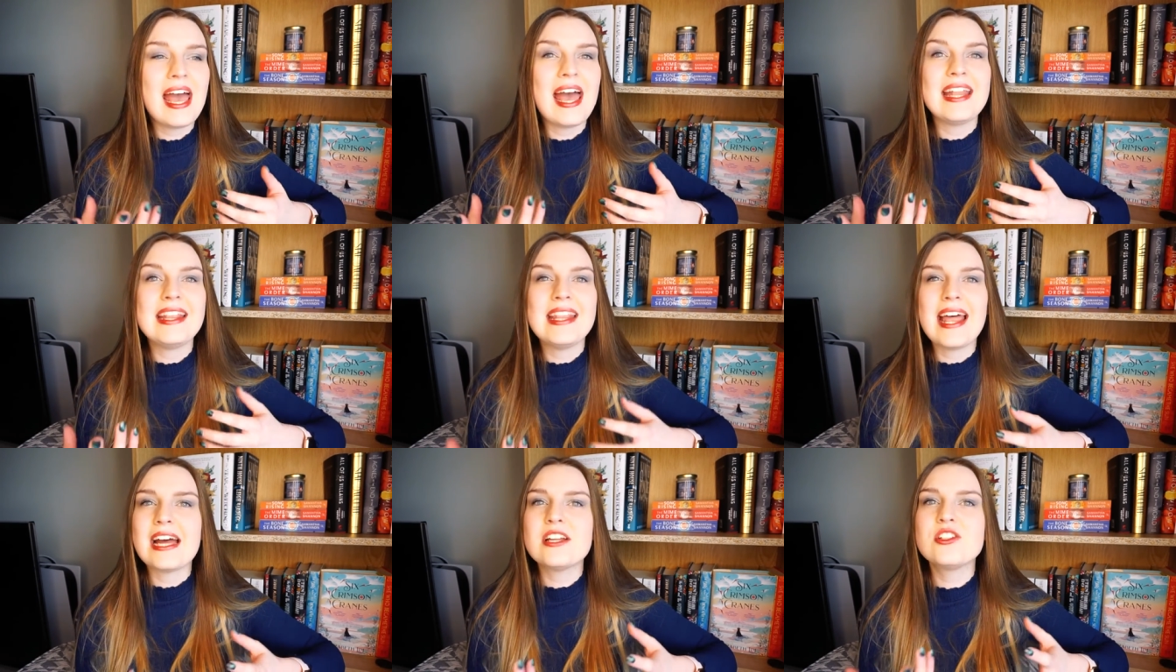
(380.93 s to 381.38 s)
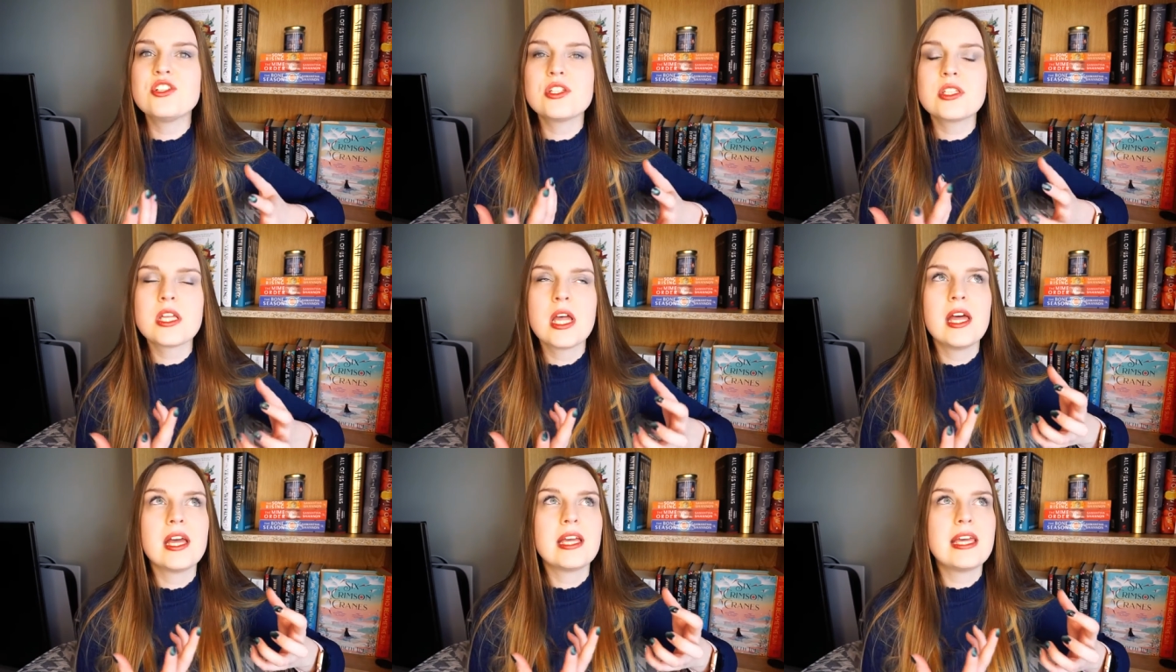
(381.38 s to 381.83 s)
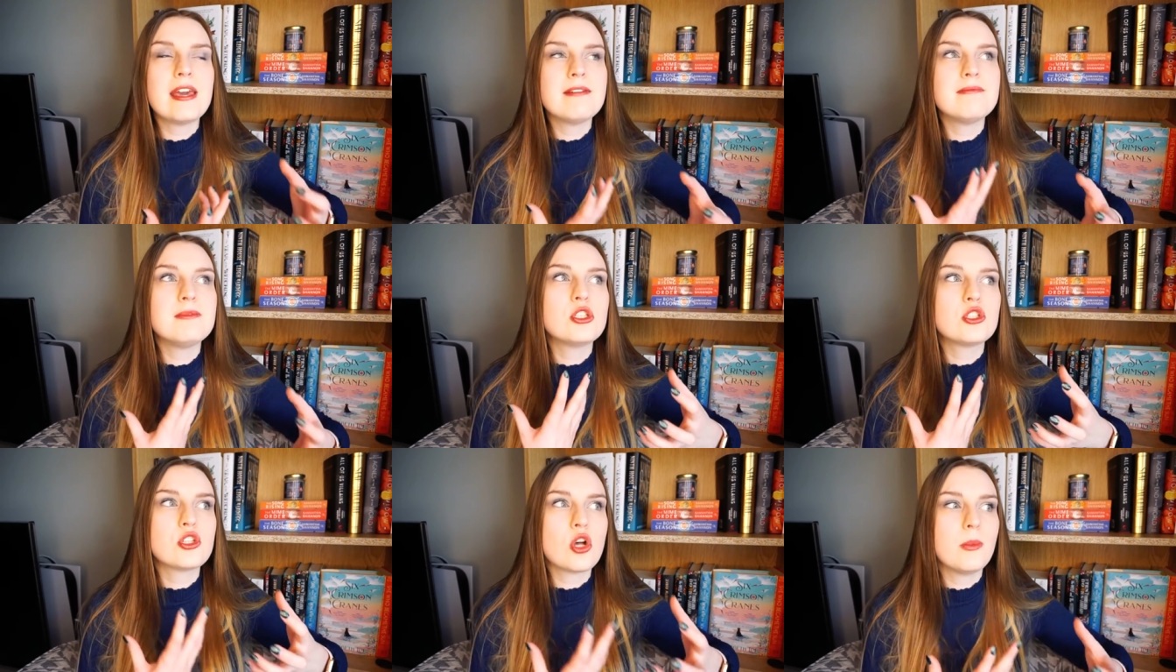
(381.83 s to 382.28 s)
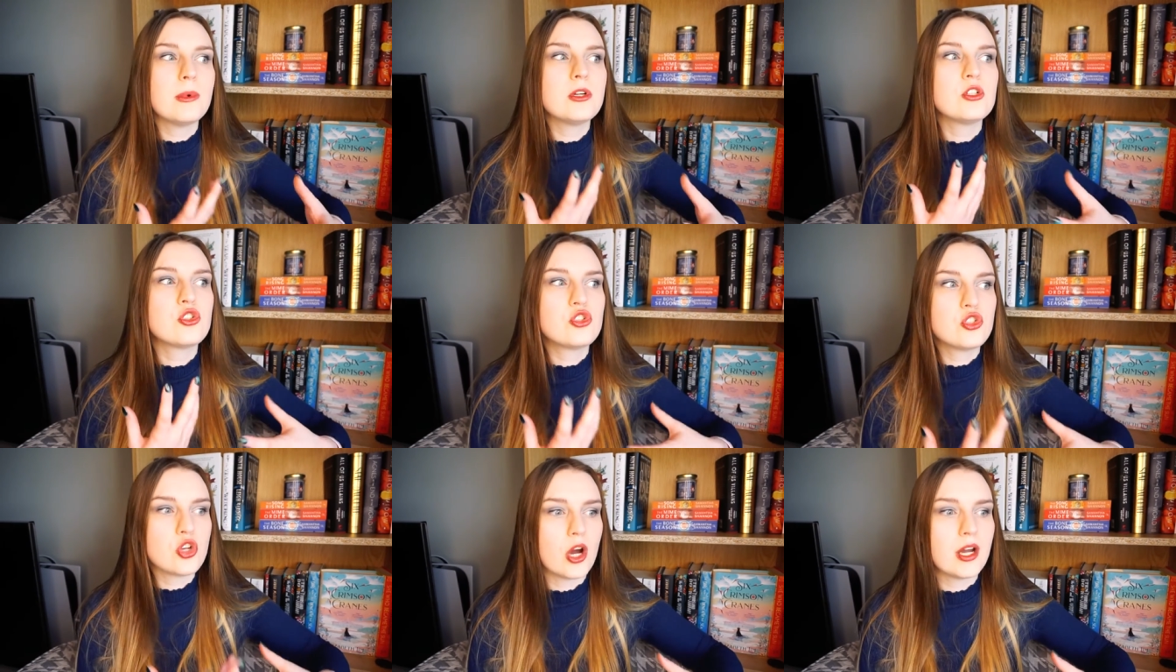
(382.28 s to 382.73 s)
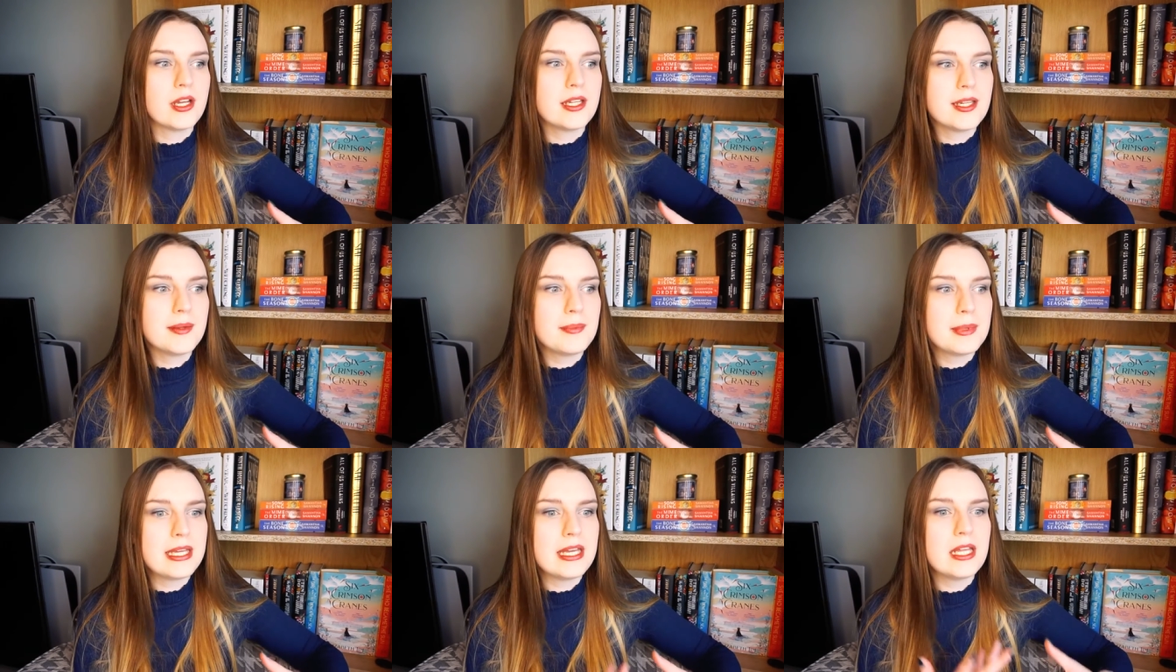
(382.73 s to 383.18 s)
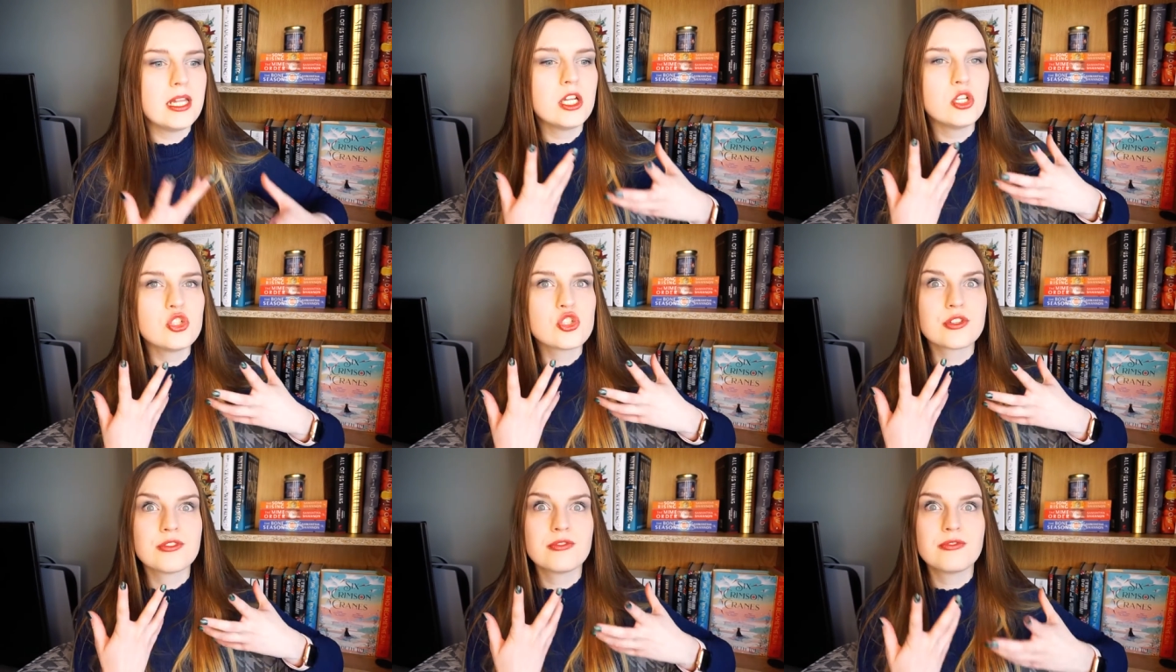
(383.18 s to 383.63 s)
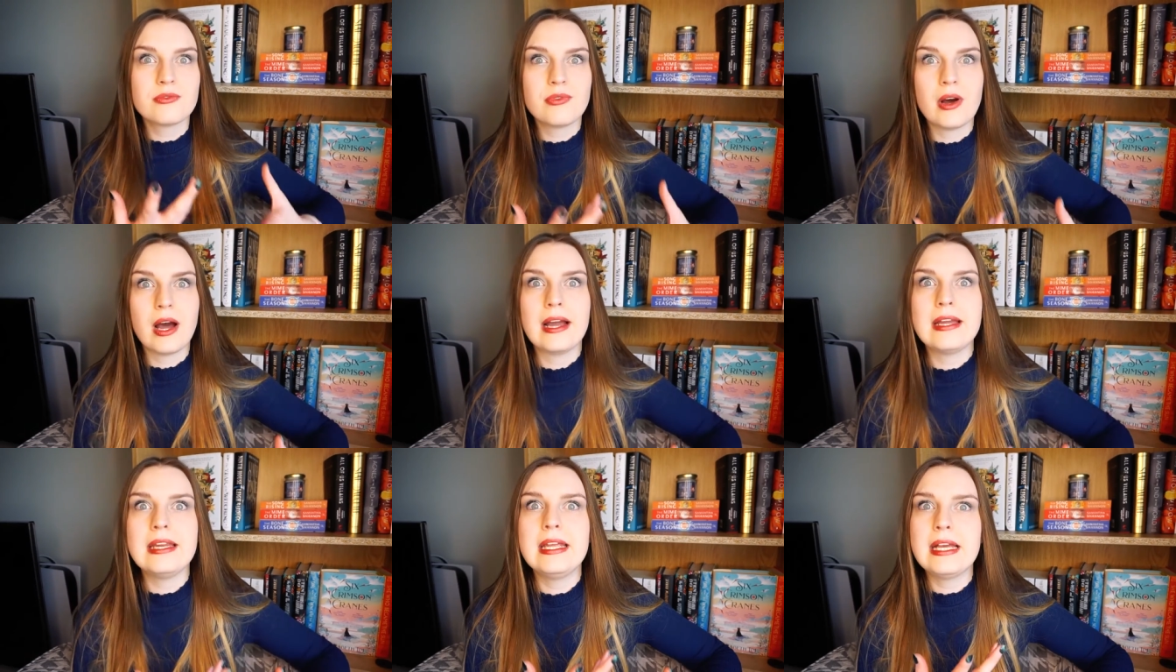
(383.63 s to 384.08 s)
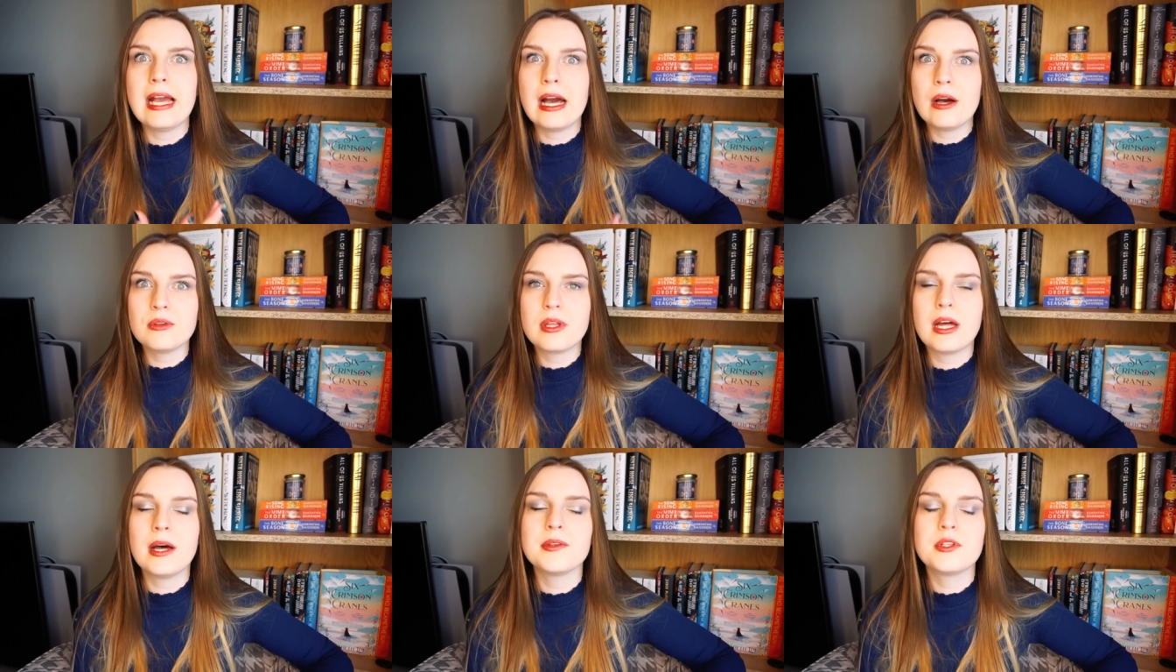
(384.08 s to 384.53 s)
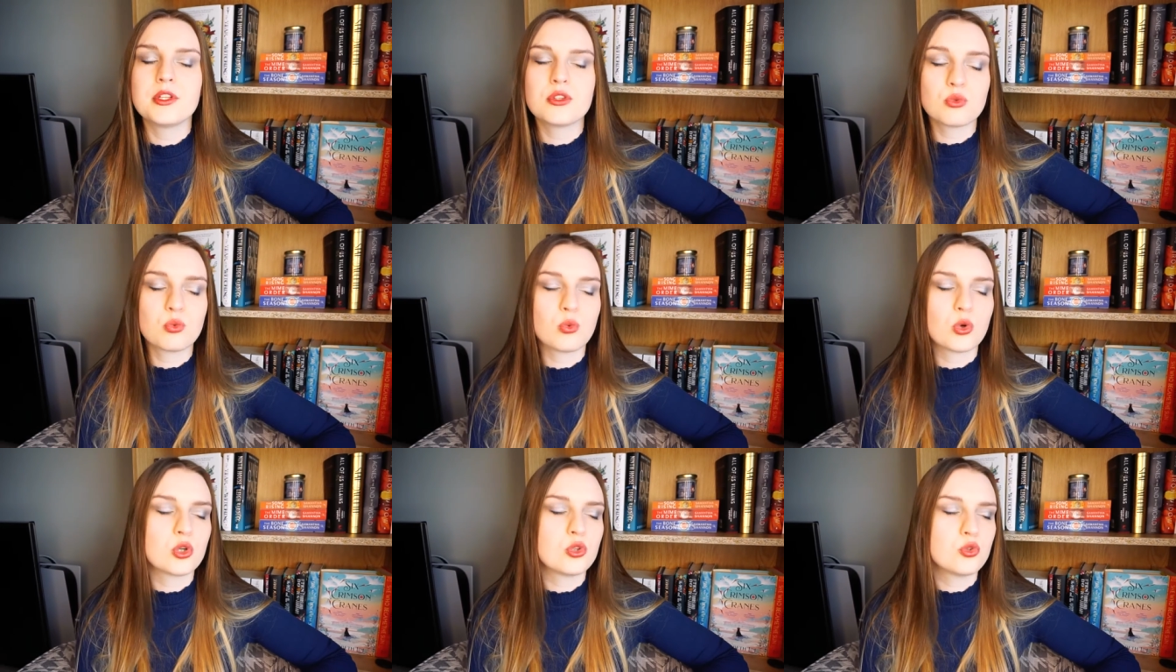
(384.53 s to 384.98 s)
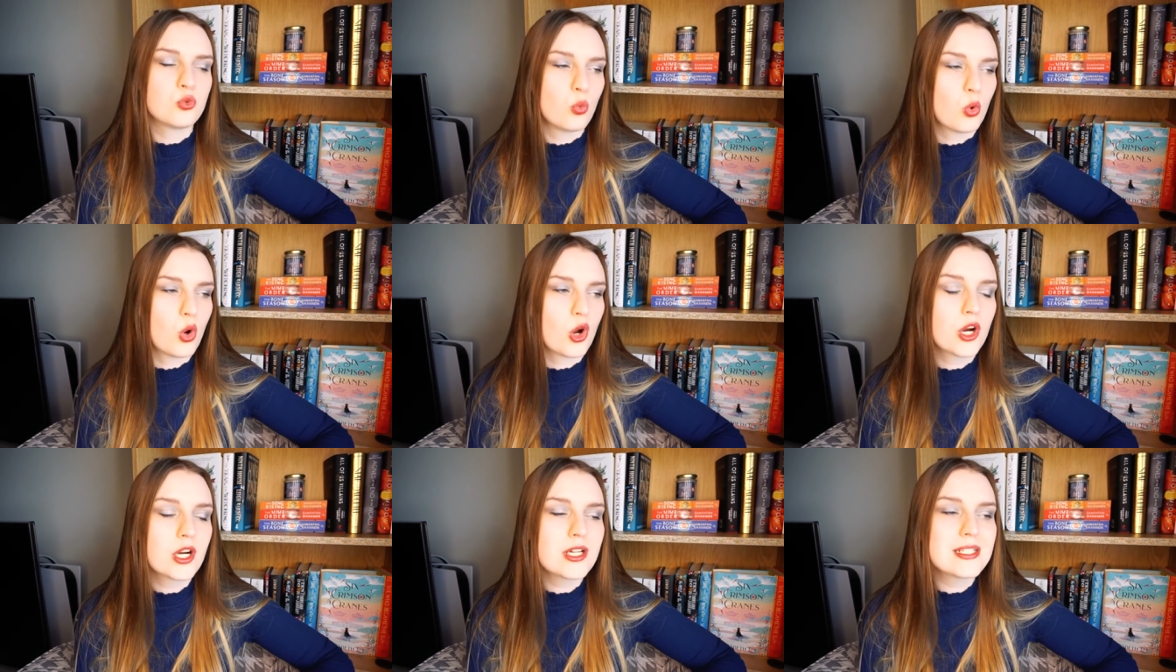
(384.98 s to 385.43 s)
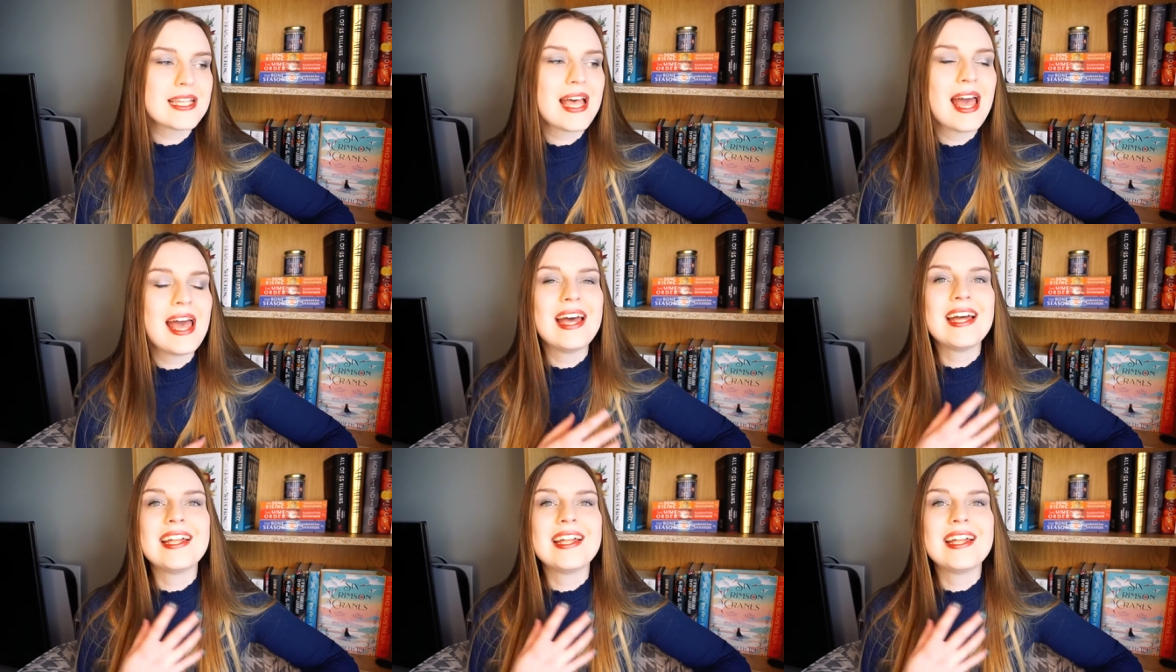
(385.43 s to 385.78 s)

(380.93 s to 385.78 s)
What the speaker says: and that just gave me so much joy in the beginning, just finding out how this world works,